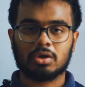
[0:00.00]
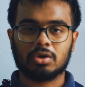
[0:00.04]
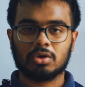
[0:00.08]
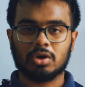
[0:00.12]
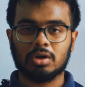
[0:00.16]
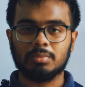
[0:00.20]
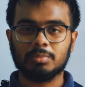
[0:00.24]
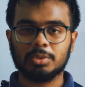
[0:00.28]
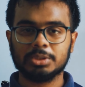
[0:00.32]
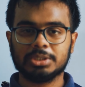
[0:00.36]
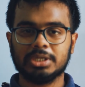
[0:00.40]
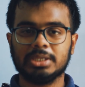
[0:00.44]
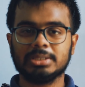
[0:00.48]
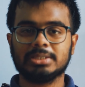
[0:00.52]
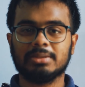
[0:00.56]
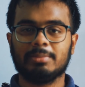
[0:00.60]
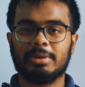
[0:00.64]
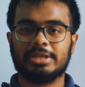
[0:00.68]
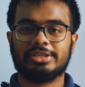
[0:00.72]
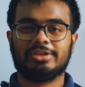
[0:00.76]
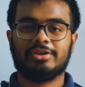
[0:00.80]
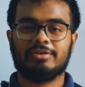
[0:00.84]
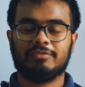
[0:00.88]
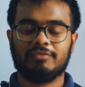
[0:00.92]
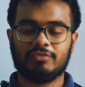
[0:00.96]
Composition is the
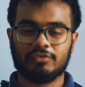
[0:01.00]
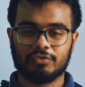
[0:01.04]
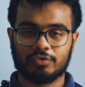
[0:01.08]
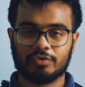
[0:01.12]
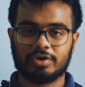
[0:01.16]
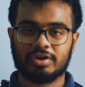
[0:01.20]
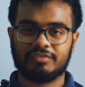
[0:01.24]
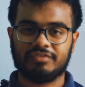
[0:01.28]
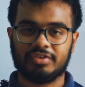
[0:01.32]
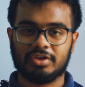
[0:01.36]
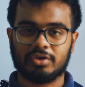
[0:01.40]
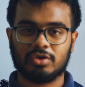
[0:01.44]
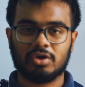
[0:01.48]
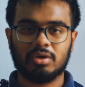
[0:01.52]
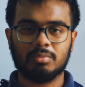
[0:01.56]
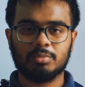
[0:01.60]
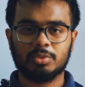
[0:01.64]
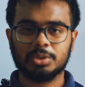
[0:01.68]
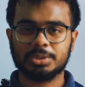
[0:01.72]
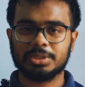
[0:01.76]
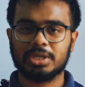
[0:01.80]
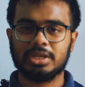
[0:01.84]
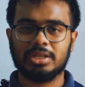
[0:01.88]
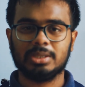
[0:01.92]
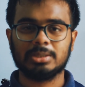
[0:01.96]
mother of photography.
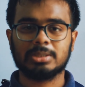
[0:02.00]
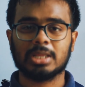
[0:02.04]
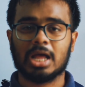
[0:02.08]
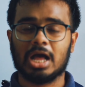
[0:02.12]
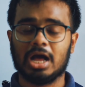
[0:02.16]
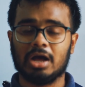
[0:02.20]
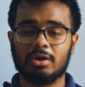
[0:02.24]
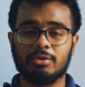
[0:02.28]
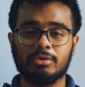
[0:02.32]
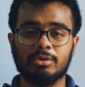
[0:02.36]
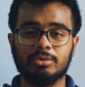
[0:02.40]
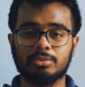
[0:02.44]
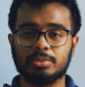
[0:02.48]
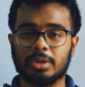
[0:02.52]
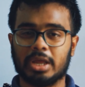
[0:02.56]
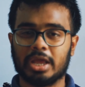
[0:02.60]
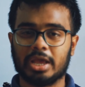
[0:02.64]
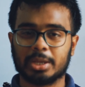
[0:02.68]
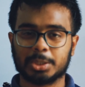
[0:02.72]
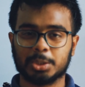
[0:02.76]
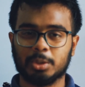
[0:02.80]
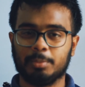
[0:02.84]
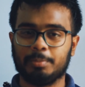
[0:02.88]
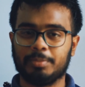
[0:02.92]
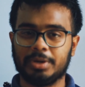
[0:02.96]
Composition is how you
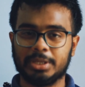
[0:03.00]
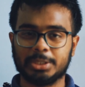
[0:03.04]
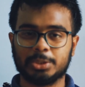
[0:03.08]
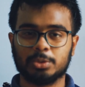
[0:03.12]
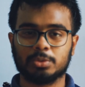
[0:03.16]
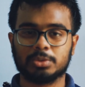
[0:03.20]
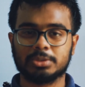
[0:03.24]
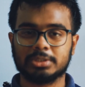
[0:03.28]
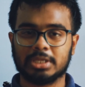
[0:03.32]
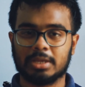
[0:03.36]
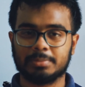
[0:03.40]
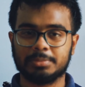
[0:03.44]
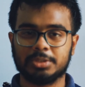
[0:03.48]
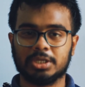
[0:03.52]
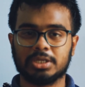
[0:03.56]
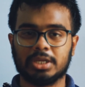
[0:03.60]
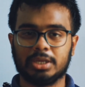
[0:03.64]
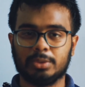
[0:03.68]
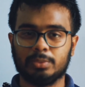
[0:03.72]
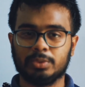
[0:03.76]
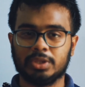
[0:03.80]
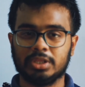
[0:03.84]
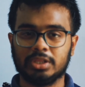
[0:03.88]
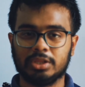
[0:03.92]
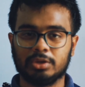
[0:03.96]
actually place out subject
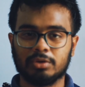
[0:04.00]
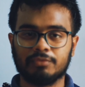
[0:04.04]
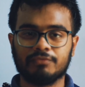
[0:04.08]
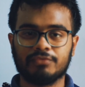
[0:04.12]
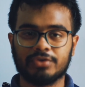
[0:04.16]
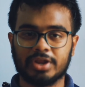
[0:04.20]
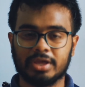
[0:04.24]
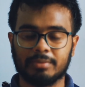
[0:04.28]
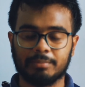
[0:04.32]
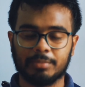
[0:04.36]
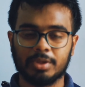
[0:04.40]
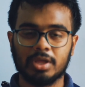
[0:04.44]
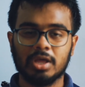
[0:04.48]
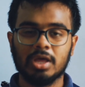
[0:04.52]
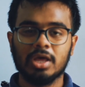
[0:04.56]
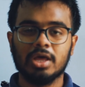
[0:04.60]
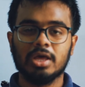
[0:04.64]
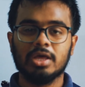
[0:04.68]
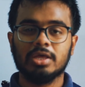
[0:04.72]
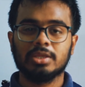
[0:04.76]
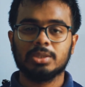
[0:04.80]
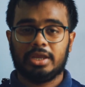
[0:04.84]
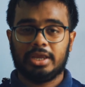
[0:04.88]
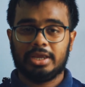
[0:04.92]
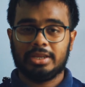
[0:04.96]
within your frame.
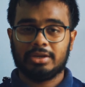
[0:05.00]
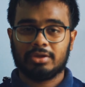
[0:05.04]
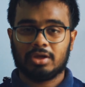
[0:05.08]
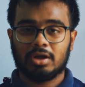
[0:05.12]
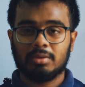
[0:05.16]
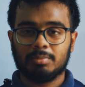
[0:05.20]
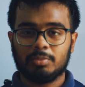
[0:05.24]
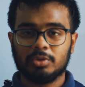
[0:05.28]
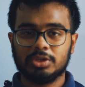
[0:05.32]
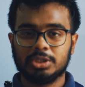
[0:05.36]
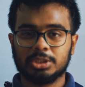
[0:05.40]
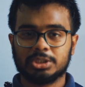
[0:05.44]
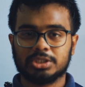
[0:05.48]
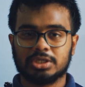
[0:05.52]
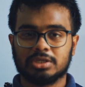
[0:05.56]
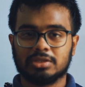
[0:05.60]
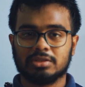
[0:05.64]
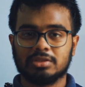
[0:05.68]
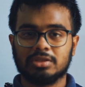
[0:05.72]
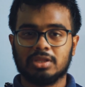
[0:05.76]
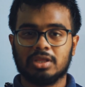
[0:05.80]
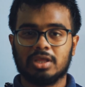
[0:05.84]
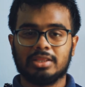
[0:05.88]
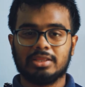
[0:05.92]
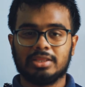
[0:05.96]
In
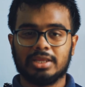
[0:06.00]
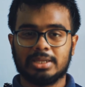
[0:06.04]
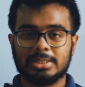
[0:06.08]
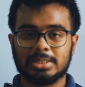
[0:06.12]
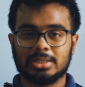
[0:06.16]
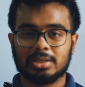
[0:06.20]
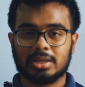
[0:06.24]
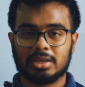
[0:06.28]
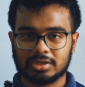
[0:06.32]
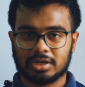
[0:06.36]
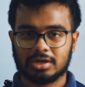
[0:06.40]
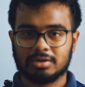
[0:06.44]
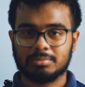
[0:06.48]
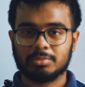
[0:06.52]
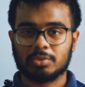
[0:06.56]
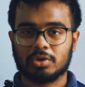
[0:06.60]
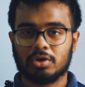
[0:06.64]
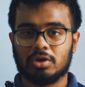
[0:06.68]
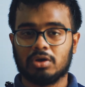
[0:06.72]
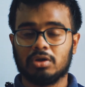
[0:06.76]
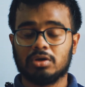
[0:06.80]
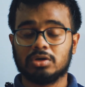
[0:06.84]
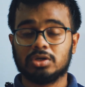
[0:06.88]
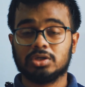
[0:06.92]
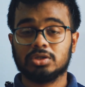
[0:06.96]
composition, there is a term
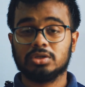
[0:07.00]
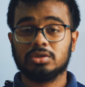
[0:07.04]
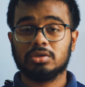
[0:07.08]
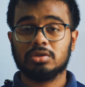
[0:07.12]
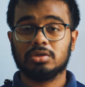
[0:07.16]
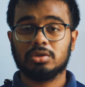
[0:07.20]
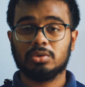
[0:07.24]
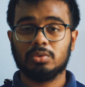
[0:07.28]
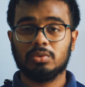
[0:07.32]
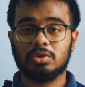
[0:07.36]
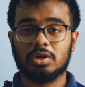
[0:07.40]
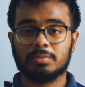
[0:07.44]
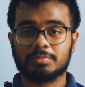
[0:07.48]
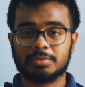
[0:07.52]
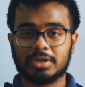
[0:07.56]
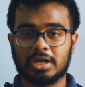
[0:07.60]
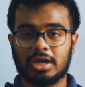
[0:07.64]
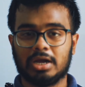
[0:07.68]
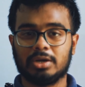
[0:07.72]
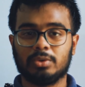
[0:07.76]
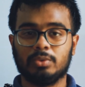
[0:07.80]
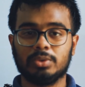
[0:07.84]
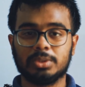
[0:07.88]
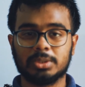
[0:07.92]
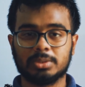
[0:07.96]
called rule of
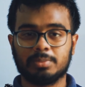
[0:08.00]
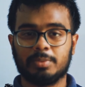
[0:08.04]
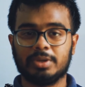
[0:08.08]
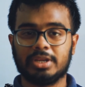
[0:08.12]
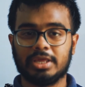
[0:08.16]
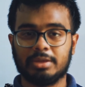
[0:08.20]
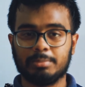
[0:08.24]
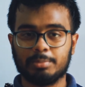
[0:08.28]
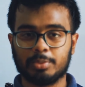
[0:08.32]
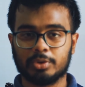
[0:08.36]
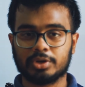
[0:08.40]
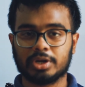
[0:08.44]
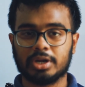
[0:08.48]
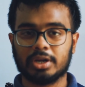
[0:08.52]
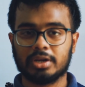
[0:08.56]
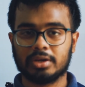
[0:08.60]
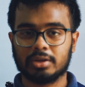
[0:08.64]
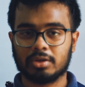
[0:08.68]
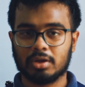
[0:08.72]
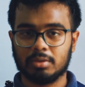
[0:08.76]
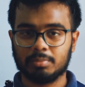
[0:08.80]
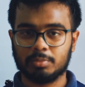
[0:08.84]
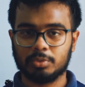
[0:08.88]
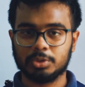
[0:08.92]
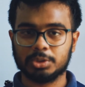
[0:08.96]
third, which is very important in
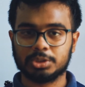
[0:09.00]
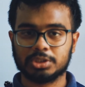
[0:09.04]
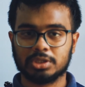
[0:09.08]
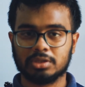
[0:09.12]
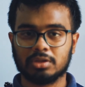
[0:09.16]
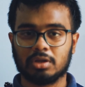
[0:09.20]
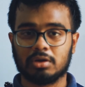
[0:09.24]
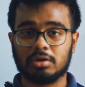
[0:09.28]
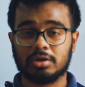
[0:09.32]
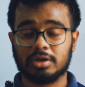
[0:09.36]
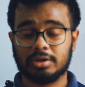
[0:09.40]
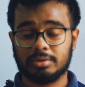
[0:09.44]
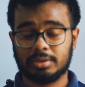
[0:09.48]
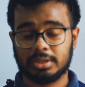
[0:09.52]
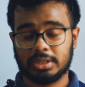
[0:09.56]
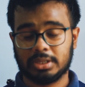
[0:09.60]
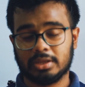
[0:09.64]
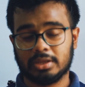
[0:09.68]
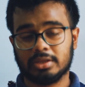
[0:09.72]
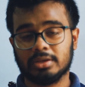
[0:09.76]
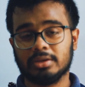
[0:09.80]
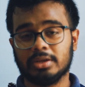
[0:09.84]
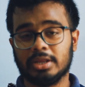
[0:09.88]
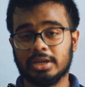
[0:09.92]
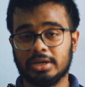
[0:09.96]
composition or
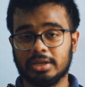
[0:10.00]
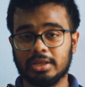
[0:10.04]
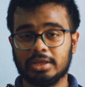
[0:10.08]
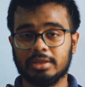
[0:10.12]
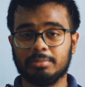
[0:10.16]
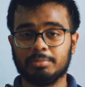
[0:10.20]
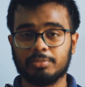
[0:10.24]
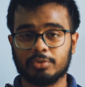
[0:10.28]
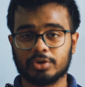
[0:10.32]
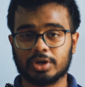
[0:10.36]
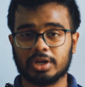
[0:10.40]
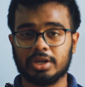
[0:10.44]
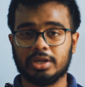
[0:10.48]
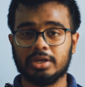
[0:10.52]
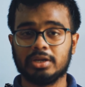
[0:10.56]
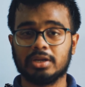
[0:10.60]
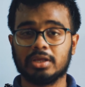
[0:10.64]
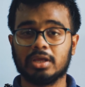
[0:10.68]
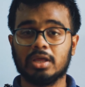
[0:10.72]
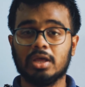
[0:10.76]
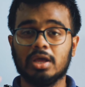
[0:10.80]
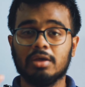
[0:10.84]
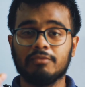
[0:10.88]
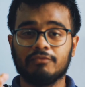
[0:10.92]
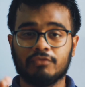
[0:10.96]
really important
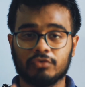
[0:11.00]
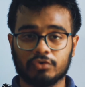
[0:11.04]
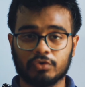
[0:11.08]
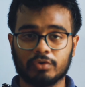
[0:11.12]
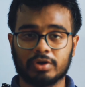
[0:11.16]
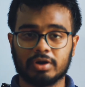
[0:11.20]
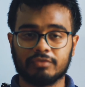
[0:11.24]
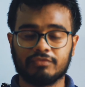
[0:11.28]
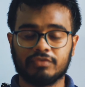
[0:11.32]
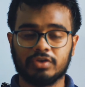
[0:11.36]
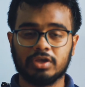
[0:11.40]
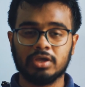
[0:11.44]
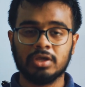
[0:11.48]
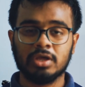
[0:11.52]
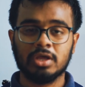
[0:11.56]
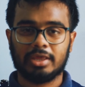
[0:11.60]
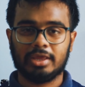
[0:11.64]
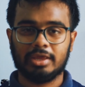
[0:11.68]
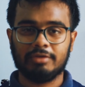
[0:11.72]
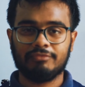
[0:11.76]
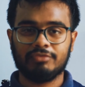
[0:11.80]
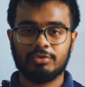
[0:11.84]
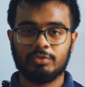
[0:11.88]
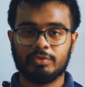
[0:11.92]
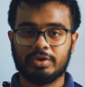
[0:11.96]
in photography.
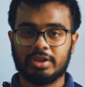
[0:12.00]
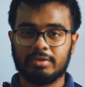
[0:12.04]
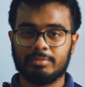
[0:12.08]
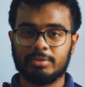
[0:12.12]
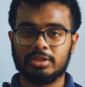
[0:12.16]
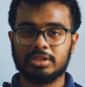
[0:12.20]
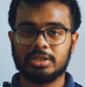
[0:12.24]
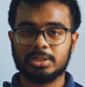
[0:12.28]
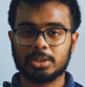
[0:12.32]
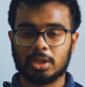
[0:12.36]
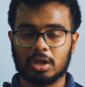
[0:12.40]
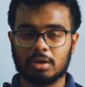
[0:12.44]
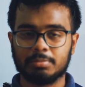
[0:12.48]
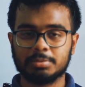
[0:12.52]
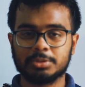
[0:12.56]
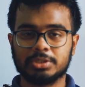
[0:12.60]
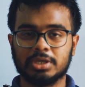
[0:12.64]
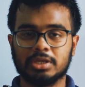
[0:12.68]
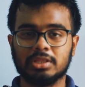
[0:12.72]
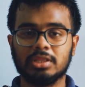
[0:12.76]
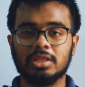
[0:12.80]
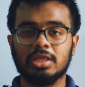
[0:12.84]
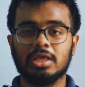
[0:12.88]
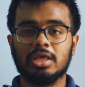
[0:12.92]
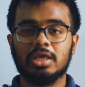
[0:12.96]
If you enable this
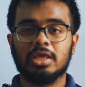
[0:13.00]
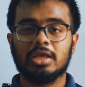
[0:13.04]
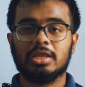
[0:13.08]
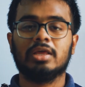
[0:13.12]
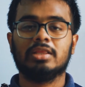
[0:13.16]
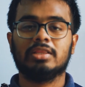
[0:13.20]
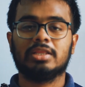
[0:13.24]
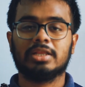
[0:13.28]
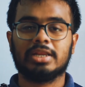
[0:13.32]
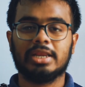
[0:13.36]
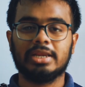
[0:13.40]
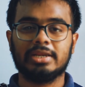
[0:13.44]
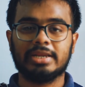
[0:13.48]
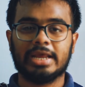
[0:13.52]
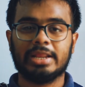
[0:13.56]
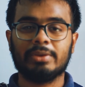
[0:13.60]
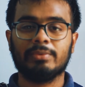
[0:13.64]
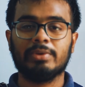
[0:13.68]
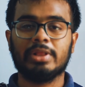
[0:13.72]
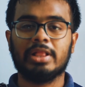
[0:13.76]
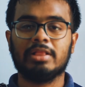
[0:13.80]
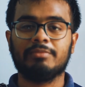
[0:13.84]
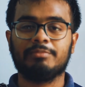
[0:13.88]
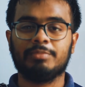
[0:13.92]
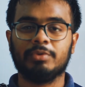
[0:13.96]
option, the gridline
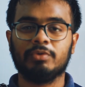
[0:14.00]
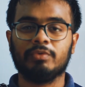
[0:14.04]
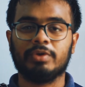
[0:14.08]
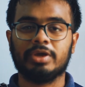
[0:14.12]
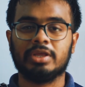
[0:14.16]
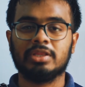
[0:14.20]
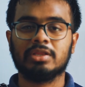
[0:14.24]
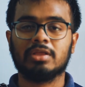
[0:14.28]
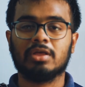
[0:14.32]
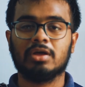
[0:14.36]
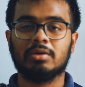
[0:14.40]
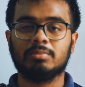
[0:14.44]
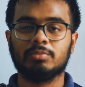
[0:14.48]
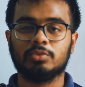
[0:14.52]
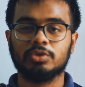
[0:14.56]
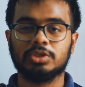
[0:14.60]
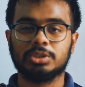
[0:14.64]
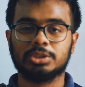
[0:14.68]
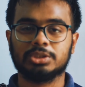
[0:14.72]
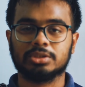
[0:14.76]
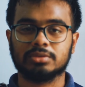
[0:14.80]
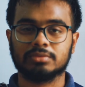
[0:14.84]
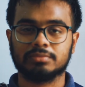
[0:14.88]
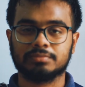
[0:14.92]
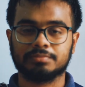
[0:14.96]
will help you in composition.